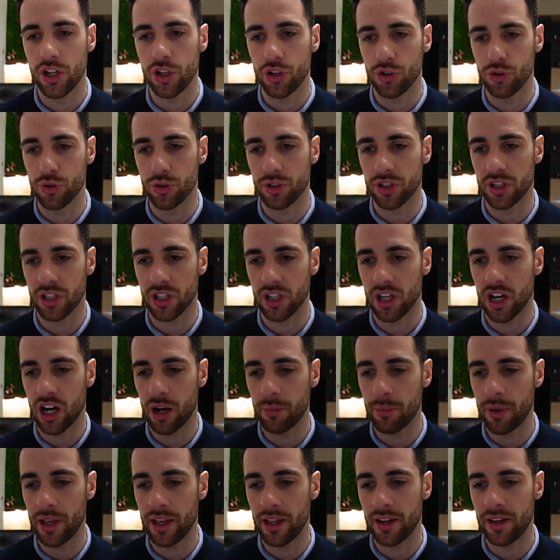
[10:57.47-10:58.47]
You can
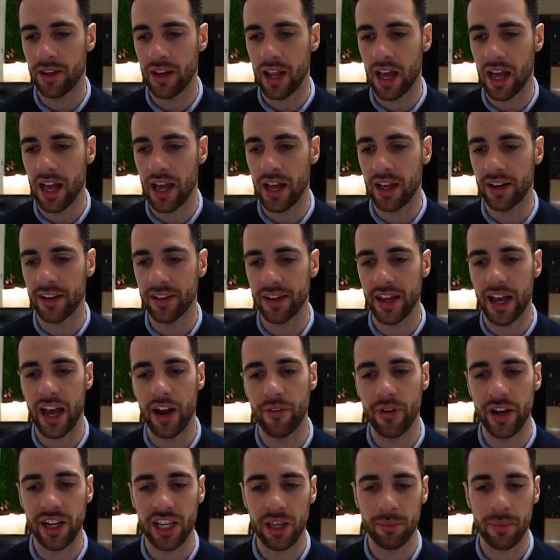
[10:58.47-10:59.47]
come in, and I
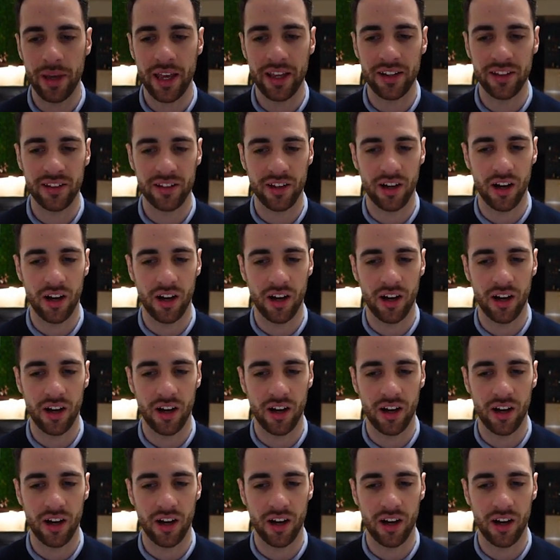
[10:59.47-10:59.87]
recommend